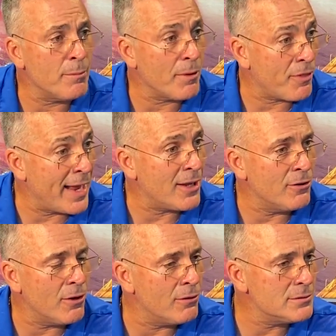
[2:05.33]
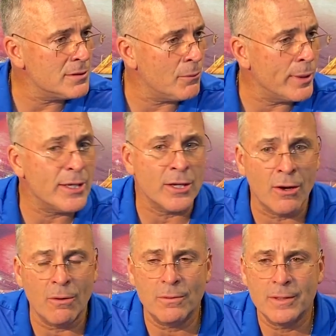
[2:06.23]
him a thank you note a week
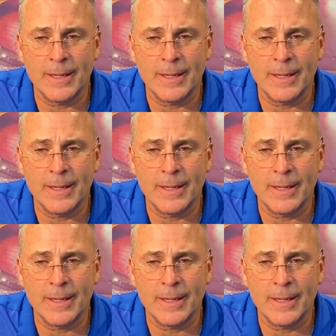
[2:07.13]
ago,